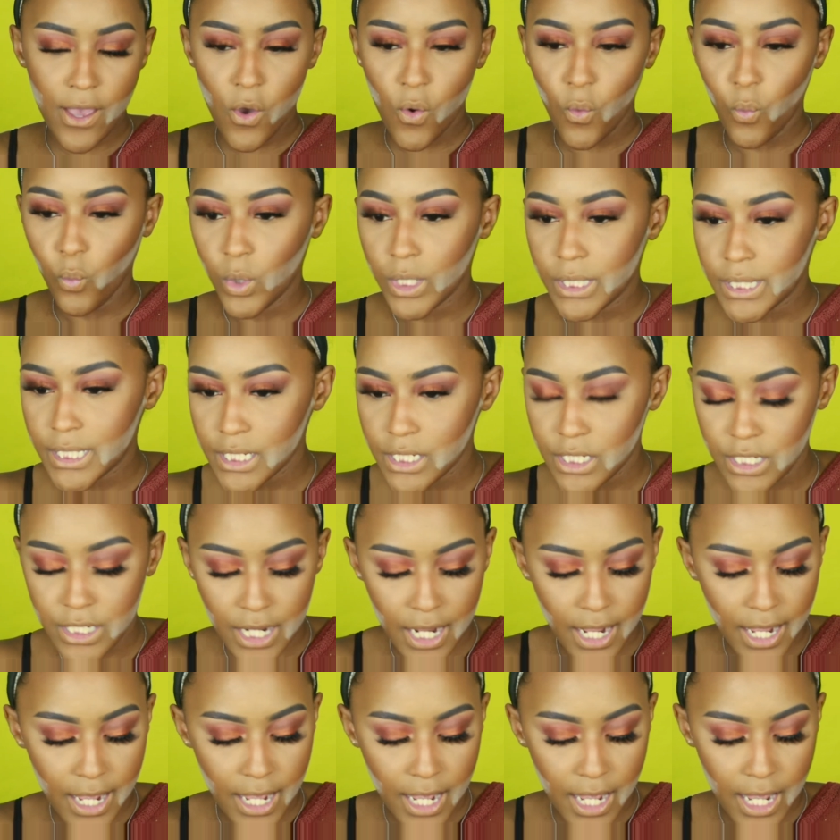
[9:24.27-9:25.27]
with the
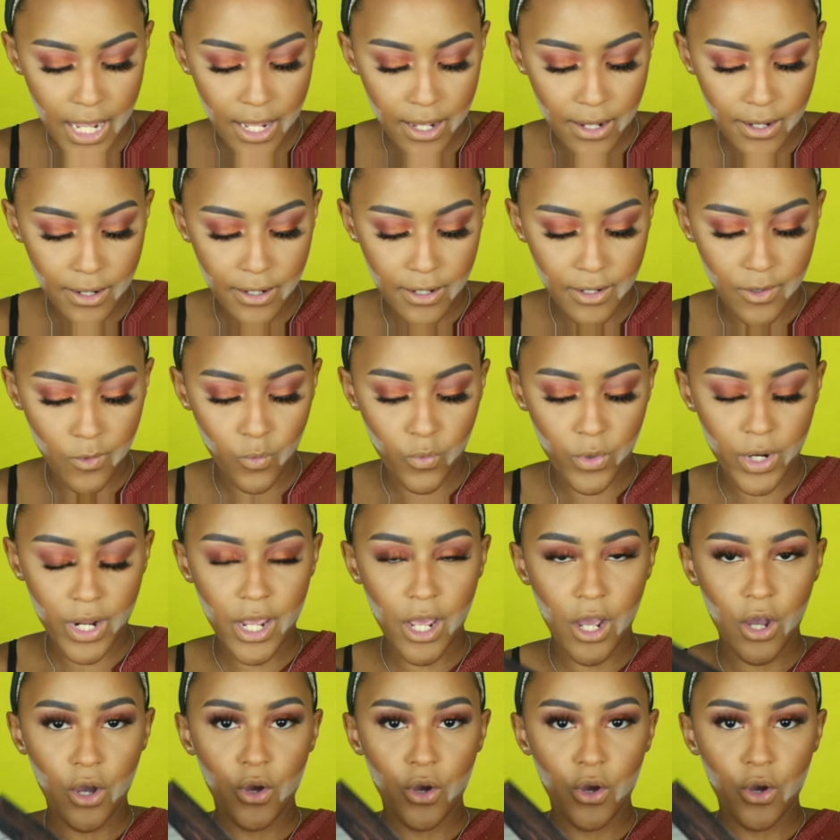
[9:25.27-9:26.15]
shade um, Red